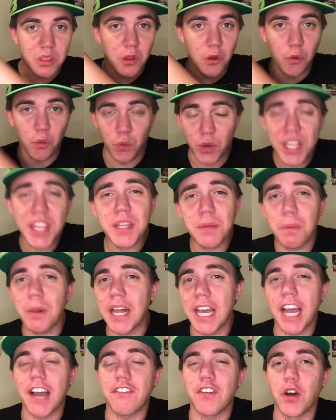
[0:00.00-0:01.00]
win the
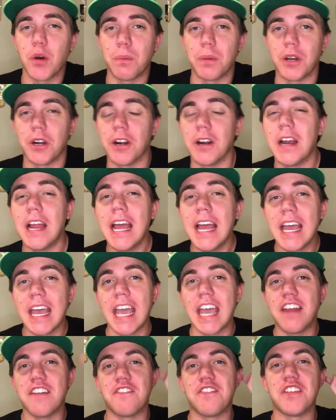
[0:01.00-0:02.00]
playoff opener,
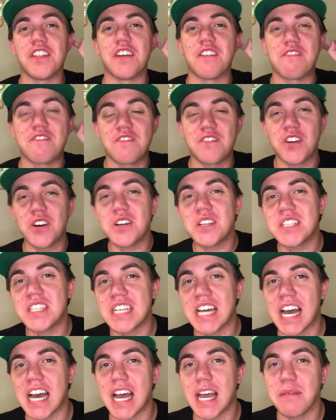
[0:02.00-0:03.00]
and for the first
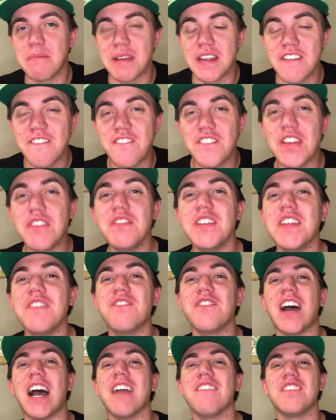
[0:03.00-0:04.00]
time in
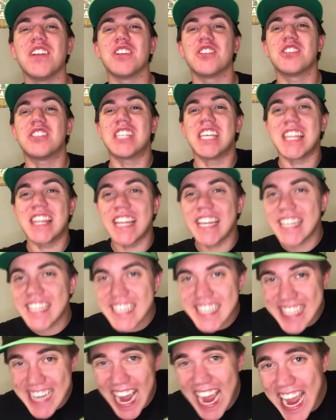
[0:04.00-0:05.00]
55 years to the
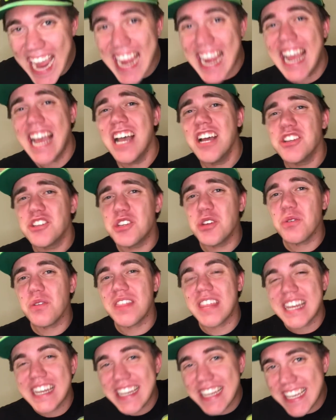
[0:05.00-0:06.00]
day, to
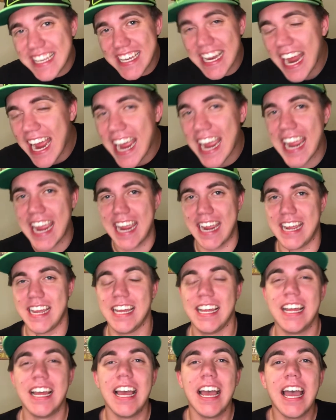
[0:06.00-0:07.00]
the day,
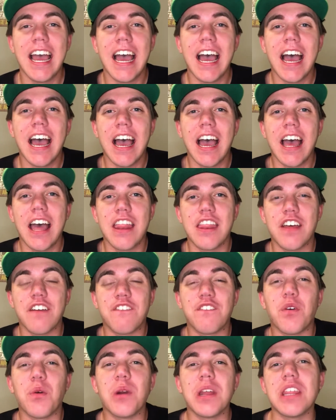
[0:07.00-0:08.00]
the
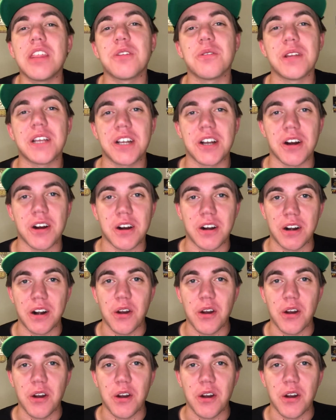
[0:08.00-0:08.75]
43 car